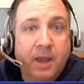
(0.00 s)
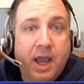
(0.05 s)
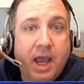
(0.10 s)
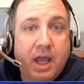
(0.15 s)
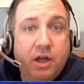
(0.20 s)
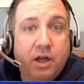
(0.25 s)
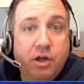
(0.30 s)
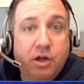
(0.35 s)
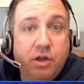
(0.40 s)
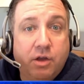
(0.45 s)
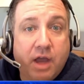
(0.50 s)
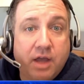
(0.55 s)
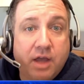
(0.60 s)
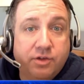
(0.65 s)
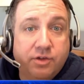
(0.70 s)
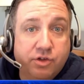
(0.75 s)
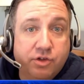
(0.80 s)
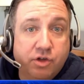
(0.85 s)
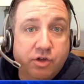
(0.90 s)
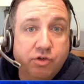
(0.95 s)
and
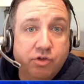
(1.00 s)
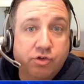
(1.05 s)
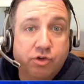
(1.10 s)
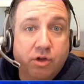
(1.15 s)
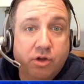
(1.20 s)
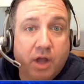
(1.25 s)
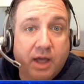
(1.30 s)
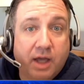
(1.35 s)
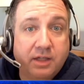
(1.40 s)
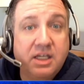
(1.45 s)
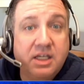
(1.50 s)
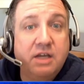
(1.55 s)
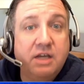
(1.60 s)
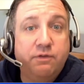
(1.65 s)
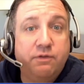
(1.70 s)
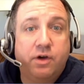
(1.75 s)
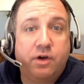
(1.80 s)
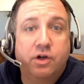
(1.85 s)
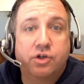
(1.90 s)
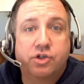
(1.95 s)
as a central I T
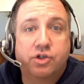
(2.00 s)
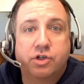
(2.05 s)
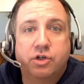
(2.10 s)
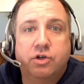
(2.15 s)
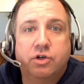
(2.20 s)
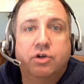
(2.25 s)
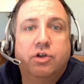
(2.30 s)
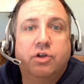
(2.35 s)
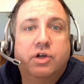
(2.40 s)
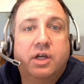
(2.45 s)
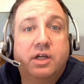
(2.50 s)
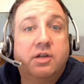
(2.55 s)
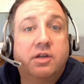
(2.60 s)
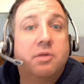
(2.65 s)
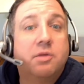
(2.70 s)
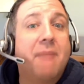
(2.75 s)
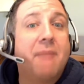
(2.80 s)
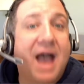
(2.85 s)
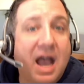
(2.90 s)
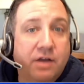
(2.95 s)
function, you're looking
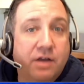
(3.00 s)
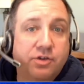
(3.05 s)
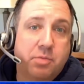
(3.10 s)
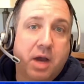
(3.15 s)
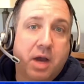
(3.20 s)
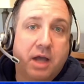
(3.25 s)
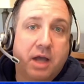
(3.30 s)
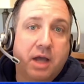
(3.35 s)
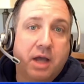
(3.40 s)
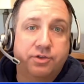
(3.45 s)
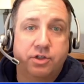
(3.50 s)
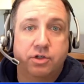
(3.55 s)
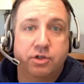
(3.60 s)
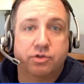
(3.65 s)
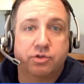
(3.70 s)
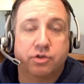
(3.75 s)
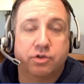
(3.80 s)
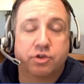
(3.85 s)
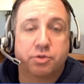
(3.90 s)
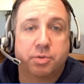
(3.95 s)
to maximize the
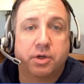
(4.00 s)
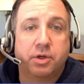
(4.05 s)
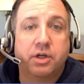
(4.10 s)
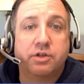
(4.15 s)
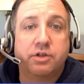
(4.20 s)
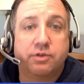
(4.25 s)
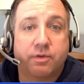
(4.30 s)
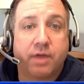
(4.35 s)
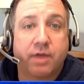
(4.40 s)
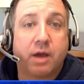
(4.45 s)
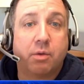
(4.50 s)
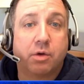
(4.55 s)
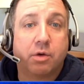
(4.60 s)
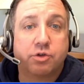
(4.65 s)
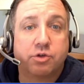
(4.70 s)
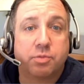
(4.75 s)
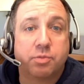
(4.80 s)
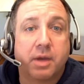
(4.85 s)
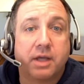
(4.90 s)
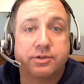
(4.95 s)
user experience for that
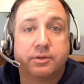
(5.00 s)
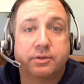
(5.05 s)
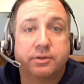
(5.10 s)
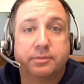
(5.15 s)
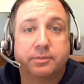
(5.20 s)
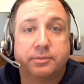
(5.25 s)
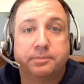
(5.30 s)
workspace.